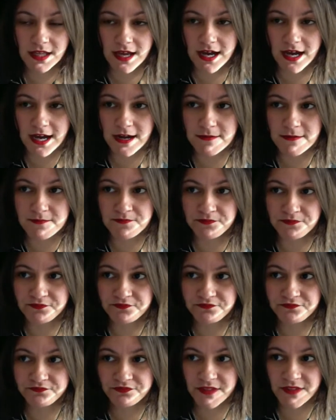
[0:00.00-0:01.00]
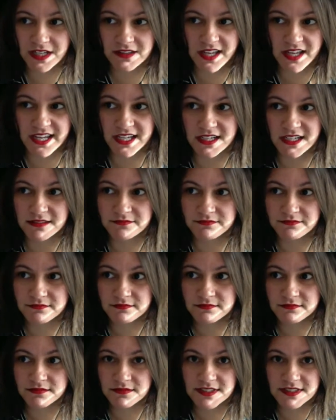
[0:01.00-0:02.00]
um, like
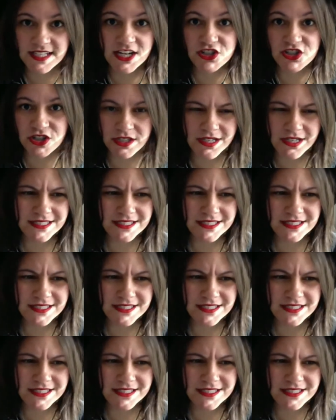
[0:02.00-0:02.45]
session.